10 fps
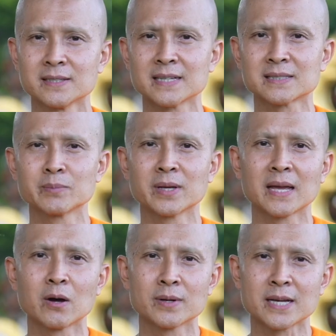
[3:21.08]
there
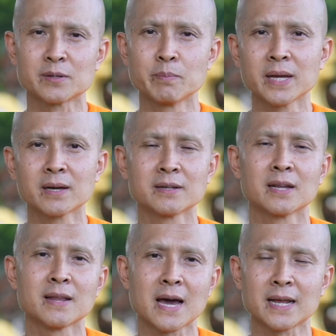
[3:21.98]
something else that's bigger
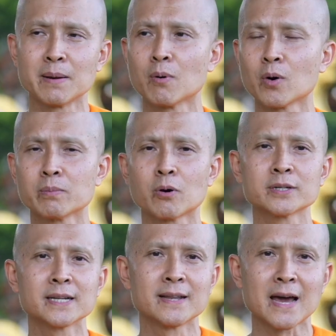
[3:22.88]
than that and more
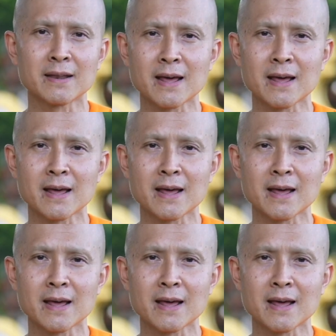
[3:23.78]
important than